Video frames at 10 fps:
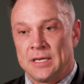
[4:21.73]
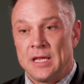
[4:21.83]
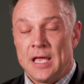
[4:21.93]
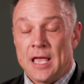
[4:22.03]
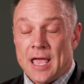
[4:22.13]
And,
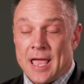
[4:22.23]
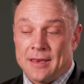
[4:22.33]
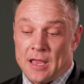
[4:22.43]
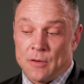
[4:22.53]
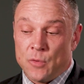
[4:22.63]

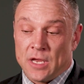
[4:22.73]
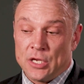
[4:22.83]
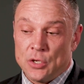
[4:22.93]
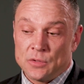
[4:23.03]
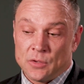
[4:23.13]
and, and we
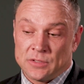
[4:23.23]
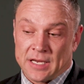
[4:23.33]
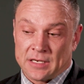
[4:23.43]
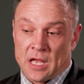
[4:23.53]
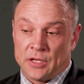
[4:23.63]
can use those
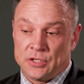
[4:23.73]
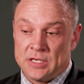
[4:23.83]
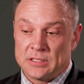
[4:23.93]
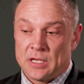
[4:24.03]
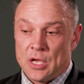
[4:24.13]

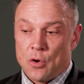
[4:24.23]
technologies